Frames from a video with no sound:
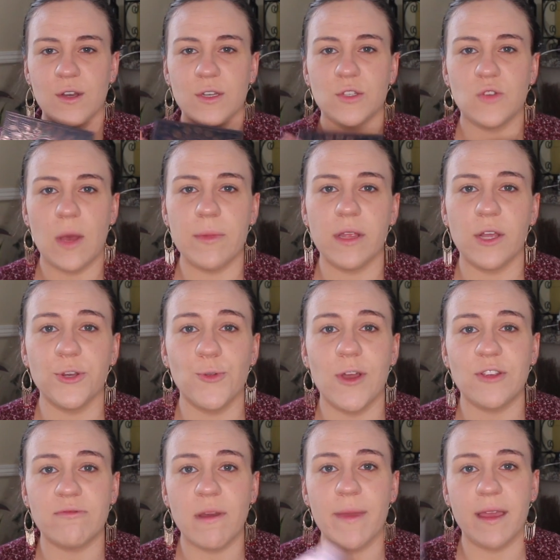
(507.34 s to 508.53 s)
So I'm going to go do the
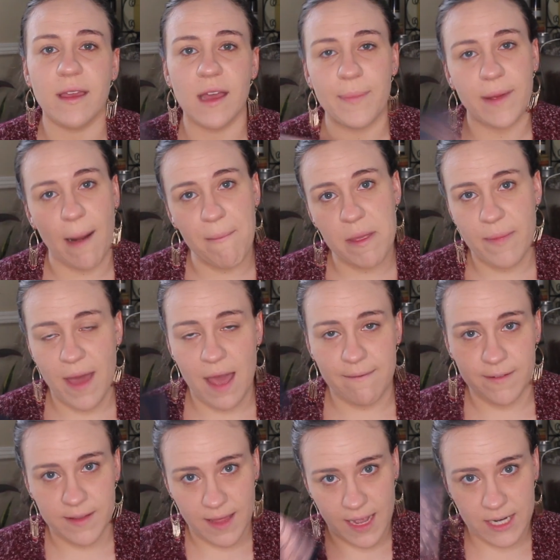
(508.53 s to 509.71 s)
rest of my makeup and I'll be back
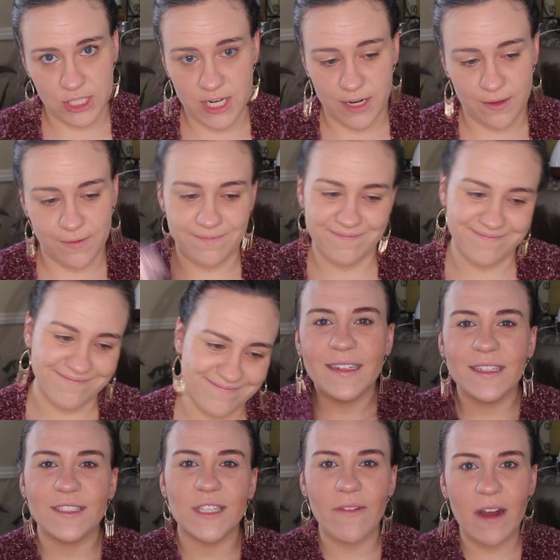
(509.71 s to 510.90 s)
for the eyeshadow.
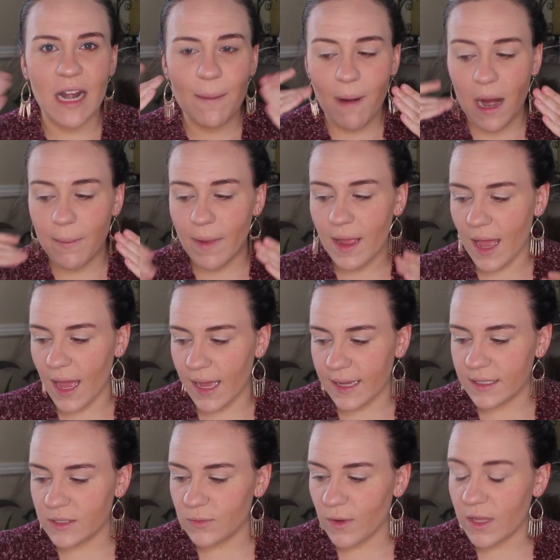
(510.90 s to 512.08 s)
So I've already primed my
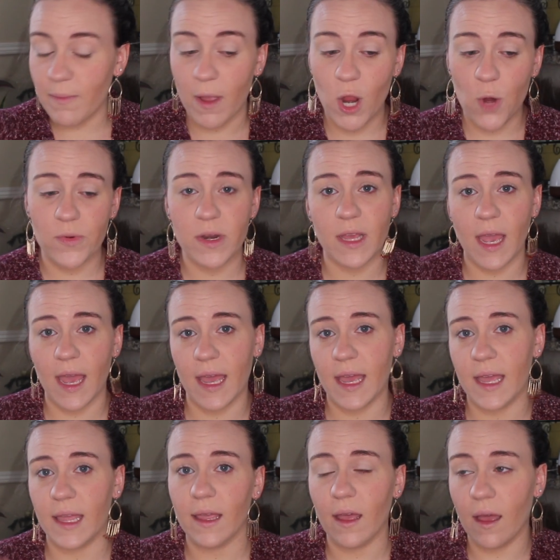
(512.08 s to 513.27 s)
eyes with my Urban
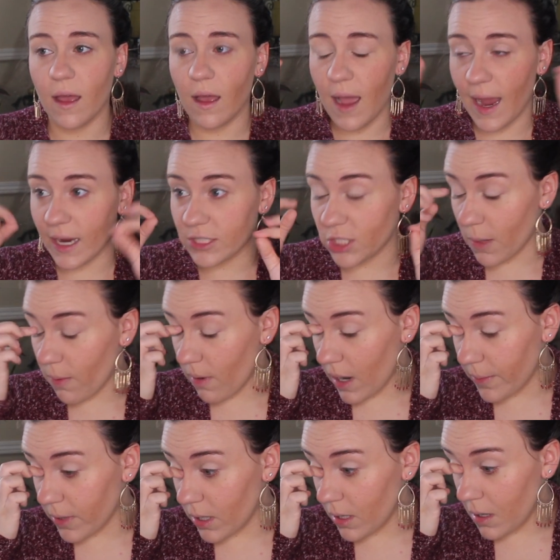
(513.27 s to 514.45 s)
Decay eyeshadow
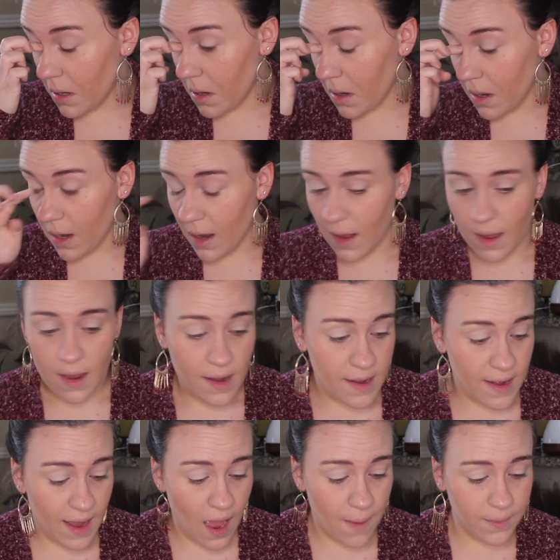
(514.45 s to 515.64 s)
primer.
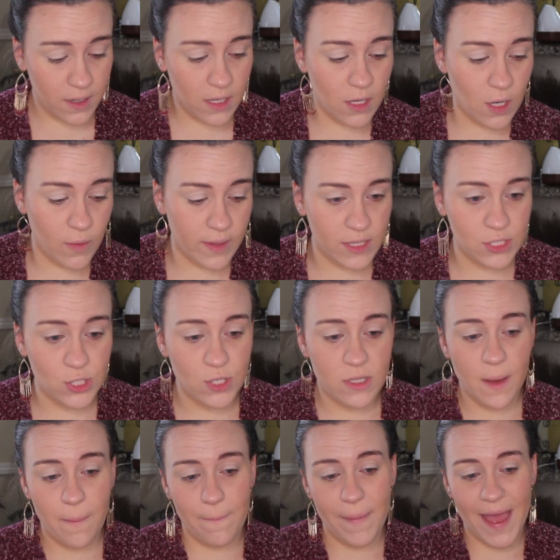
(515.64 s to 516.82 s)
Now I'm going to go into
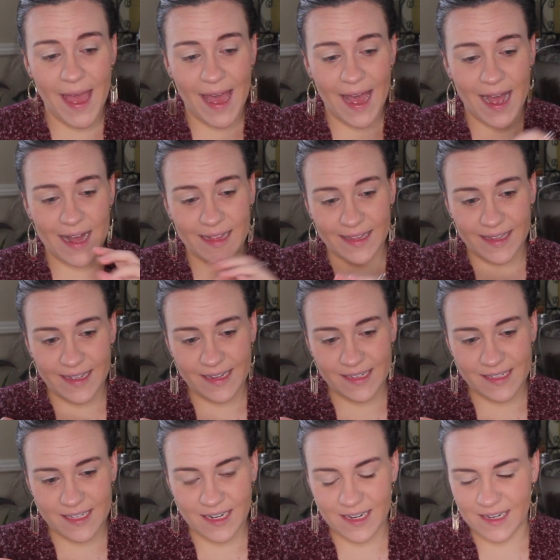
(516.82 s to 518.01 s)
the
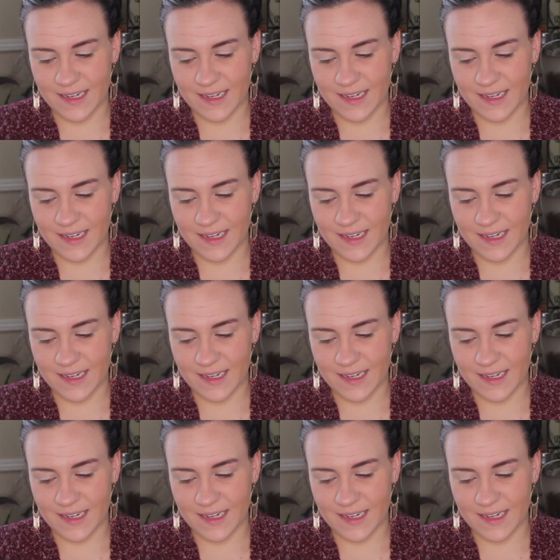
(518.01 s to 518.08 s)
palette.